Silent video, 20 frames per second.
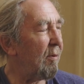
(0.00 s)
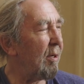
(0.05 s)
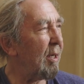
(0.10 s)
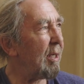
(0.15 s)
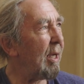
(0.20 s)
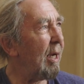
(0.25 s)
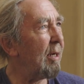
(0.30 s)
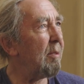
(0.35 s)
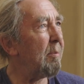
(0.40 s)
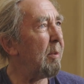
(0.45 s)
And I
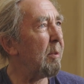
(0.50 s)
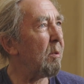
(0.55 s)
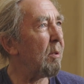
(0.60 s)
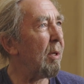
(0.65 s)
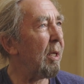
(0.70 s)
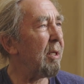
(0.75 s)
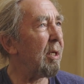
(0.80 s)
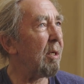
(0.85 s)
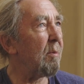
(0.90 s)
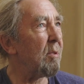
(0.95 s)
can't remember,
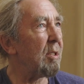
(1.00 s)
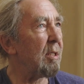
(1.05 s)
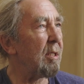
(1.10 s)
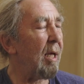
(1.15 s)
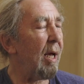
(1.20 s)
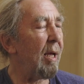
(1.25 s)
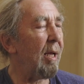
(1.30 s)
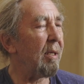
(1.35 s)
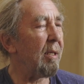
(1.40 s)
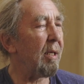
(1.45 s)
I think it
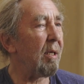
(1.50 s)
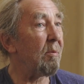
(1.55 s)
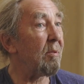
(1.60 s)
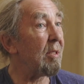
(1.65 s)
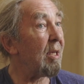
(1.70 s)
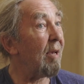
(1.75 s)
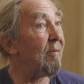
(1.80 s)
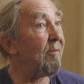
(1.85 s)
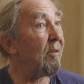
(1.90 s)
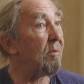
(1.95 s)

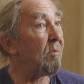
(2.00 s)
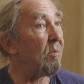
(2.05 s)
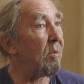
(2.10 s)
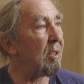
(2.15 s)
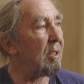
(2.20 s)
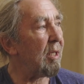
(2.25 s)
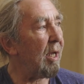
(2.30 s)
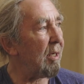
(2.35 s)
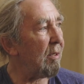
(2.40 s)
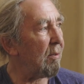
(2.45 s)
was Heaven
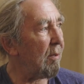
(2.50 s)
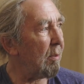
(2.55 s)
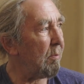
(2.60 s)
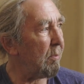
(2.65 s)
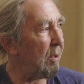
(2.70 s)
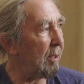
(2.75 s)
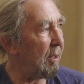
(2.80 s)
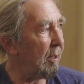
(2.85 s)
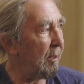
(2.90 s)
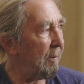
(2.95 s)
with Danny
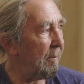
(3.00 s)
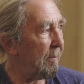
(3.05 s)
Rampling,